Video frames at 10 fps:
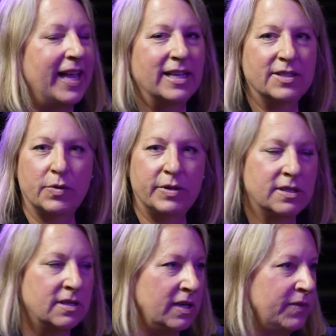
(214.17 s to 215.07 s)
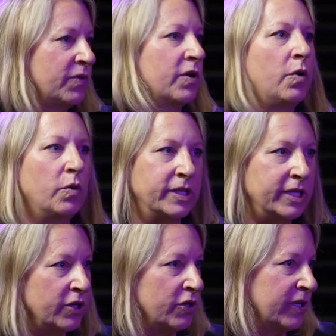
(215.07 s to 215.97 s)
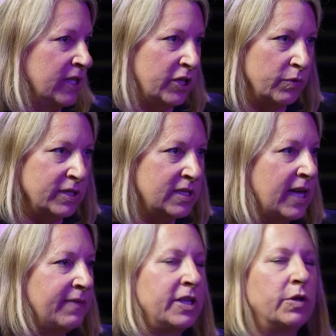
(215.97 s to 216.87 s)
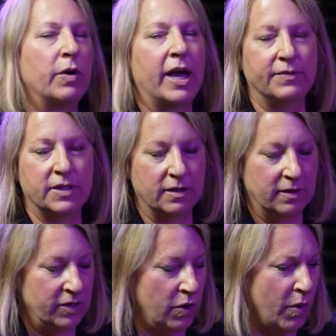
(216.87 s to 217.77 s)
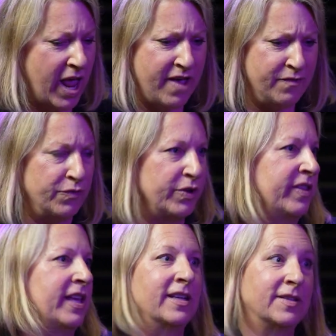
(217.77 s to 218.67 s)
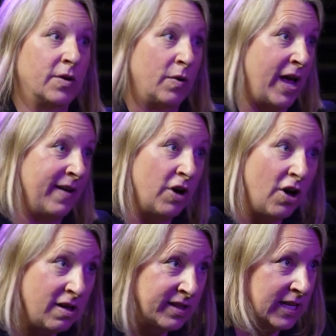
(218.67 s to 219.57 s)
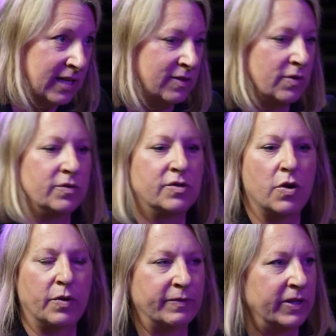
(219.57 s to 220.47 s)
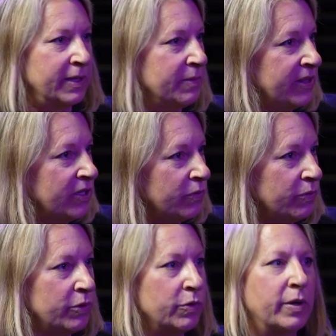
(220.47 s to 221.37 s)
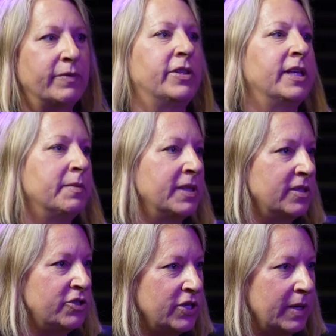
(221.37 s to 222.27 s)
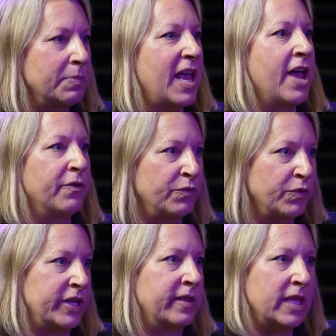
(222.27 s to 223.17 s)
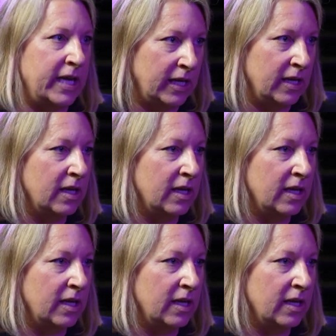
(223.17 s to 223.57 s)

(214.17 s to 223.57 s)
And so he studied for a whole year in the US Navy. You have to know everything, so have all the answers, know everything about the crew, everything about the ship, everything.